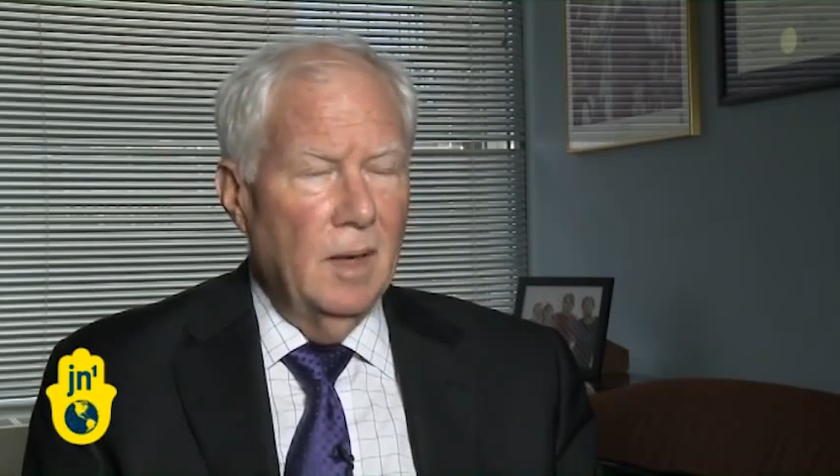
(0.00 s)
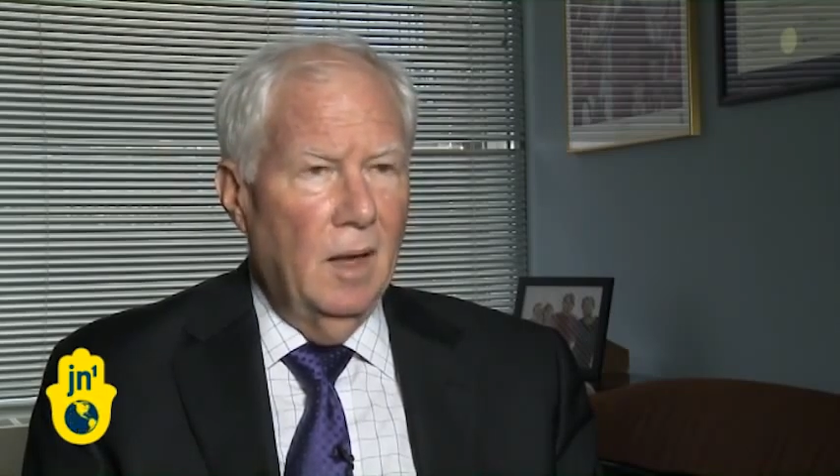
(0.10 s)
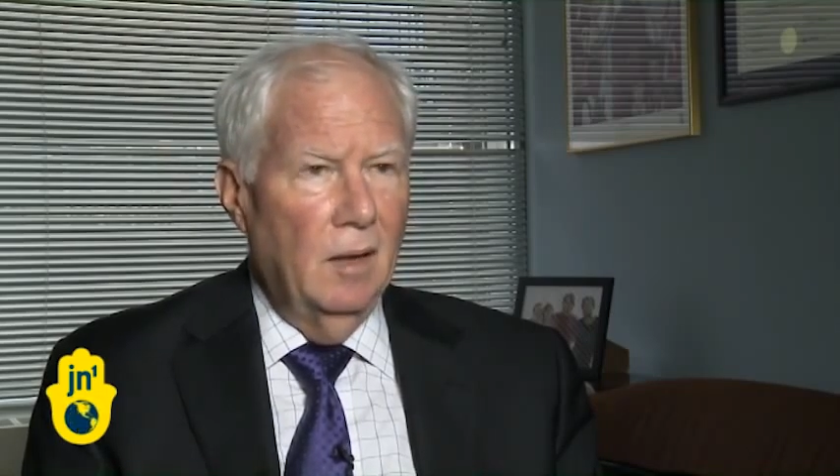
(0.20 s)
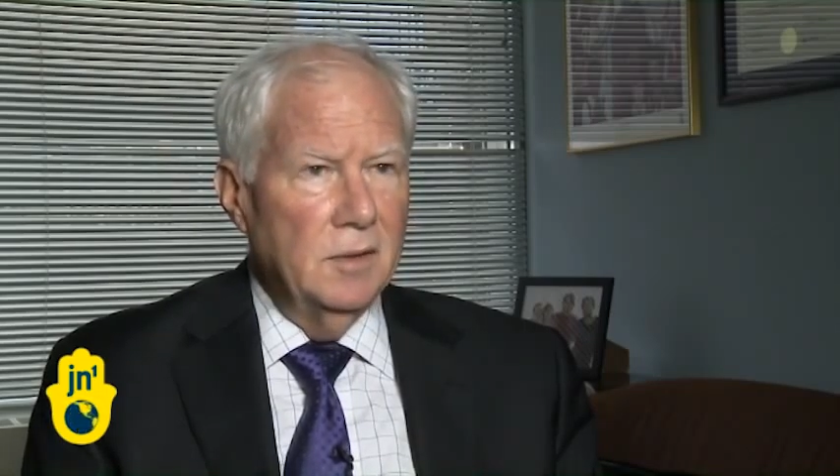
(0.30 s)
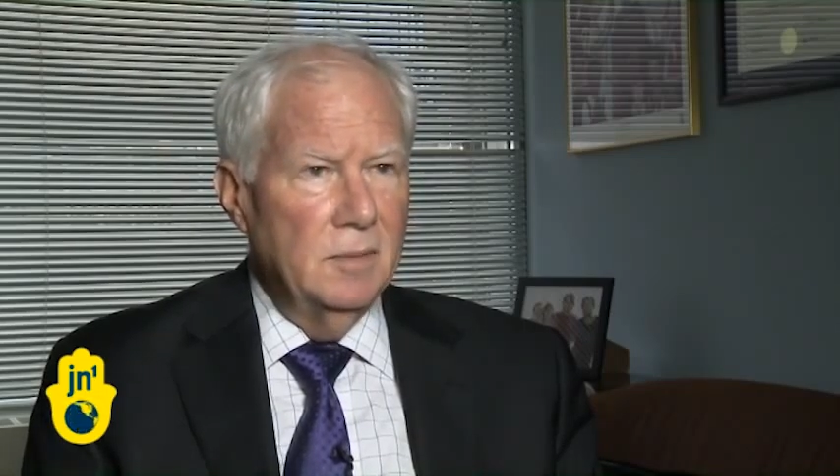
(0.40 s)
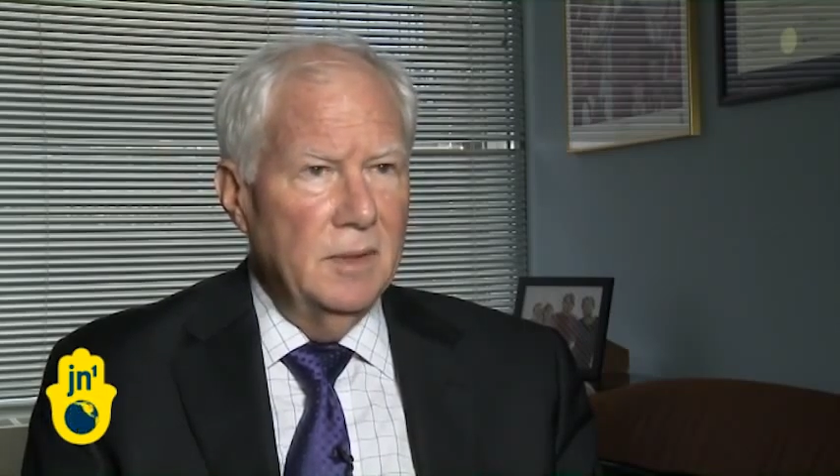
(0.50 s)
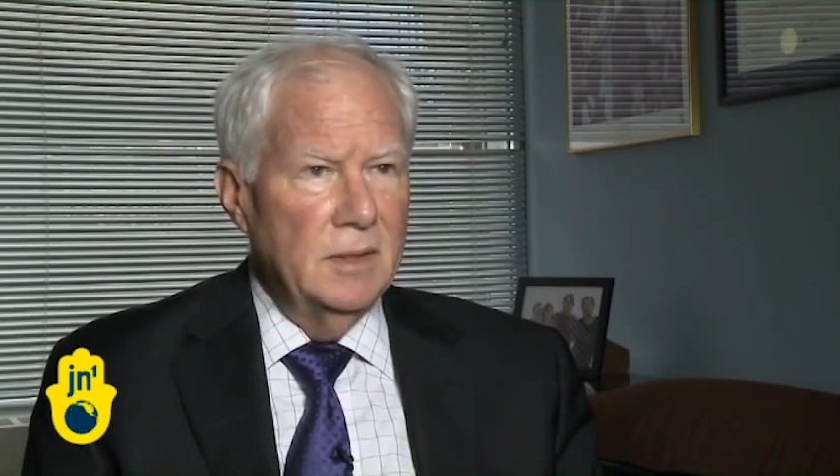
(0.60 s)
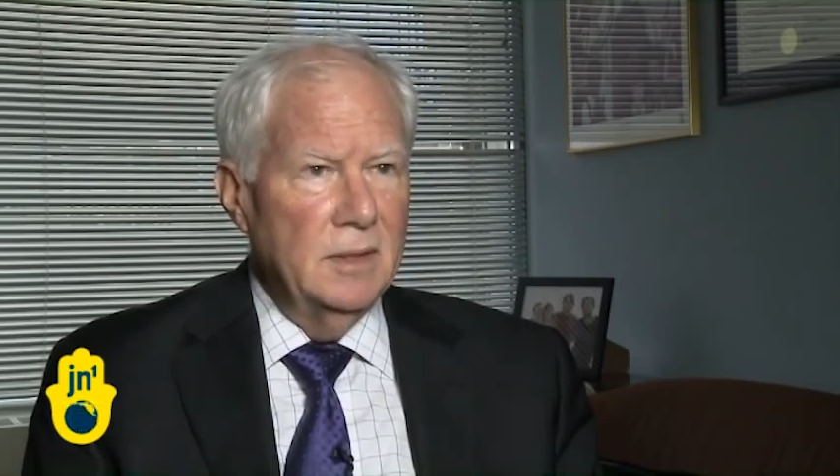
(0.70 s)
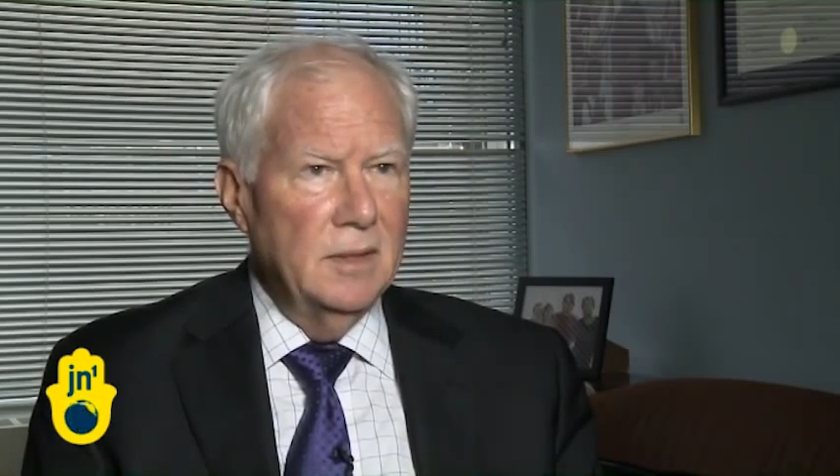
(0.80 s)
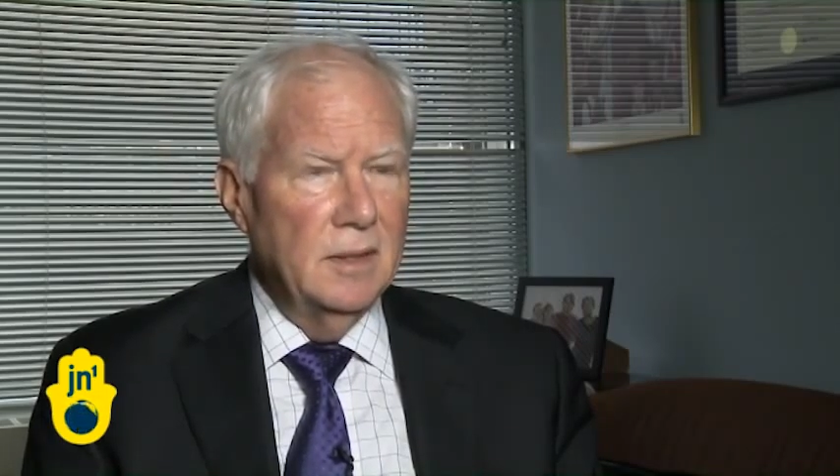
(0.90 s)

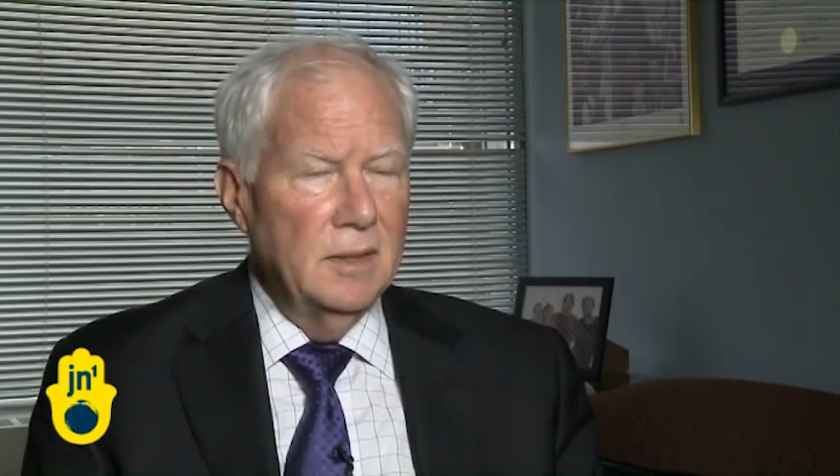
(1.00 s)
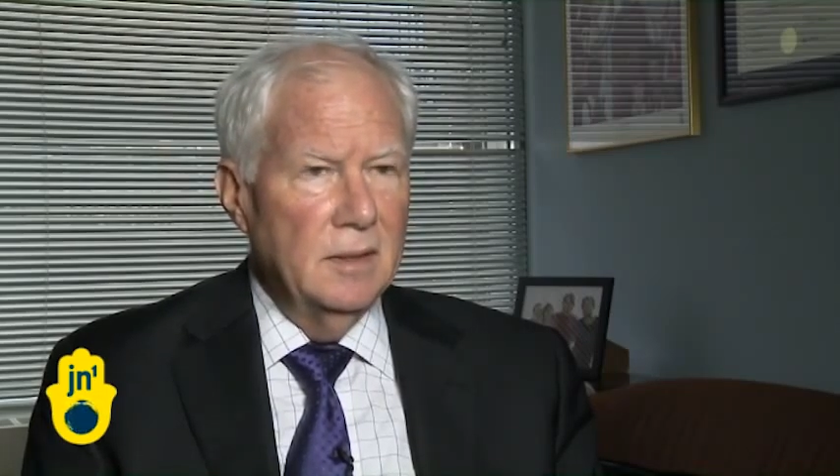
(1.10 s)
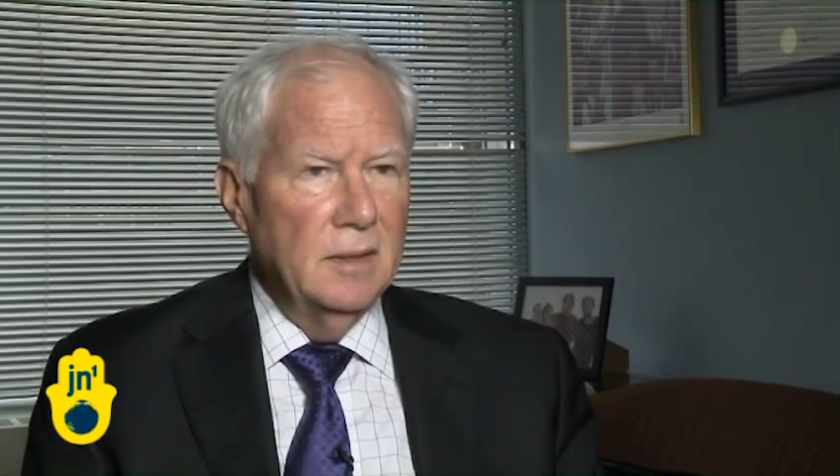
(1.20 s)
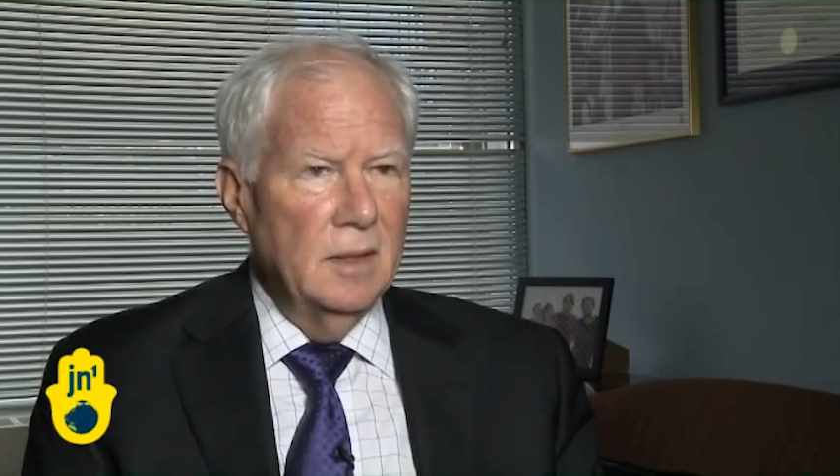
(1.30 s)
ultimate uh,